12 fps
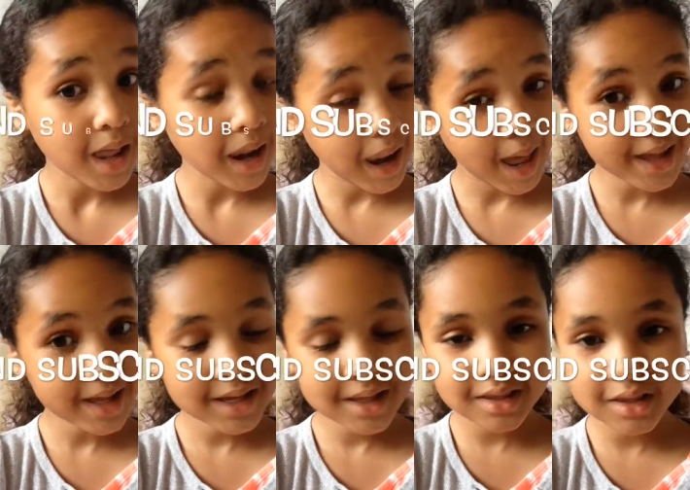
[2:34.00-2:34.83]

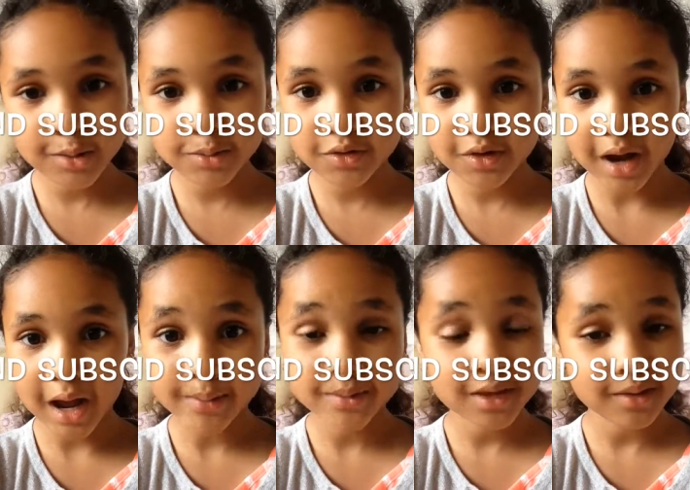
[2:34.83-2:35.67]
like and
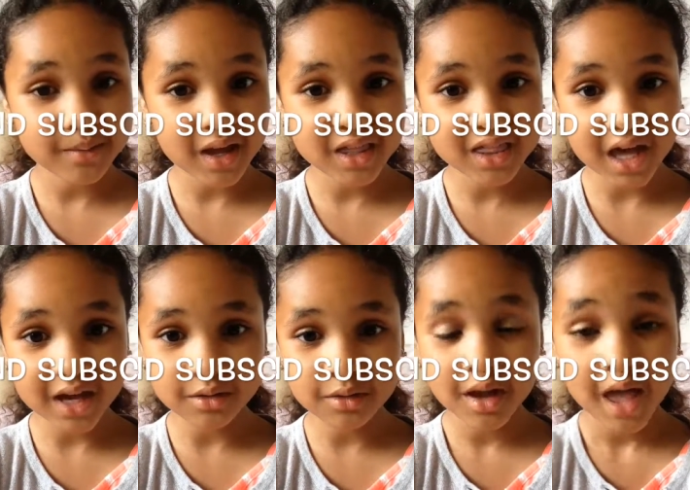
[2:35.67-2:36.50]
subscribe to my
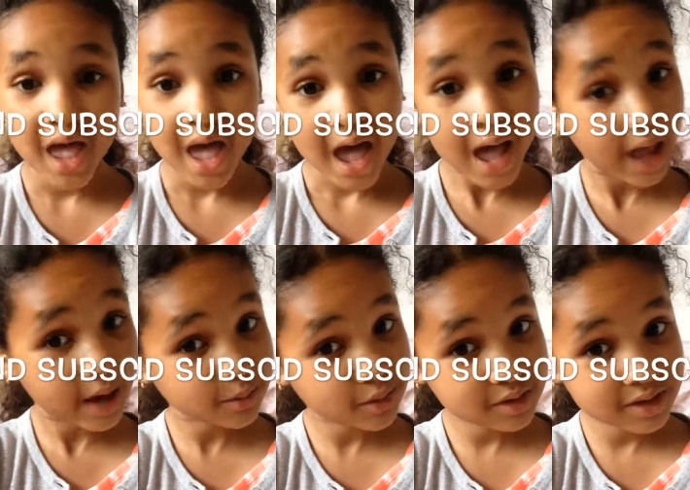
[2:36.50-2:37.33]
channel,
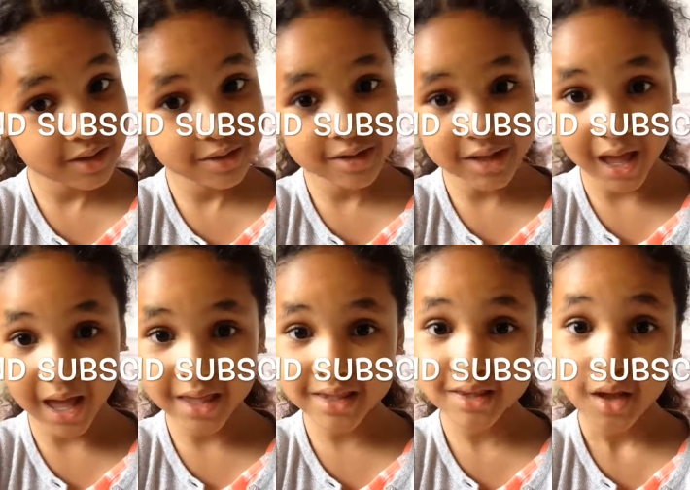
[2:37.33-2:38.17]
and we'll see you
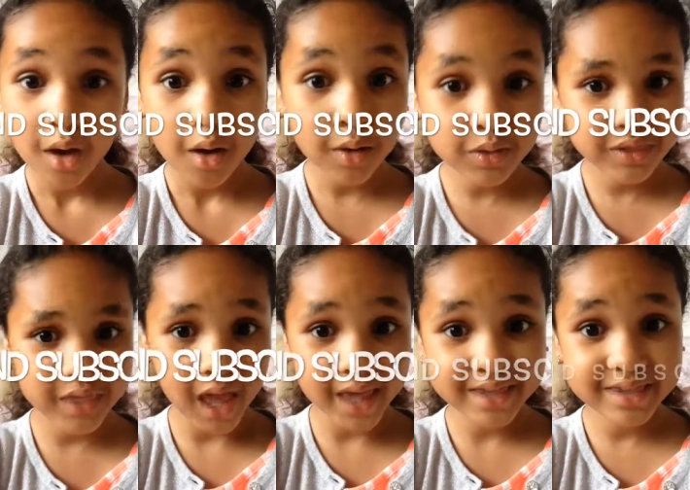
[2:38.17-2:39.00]
guys on day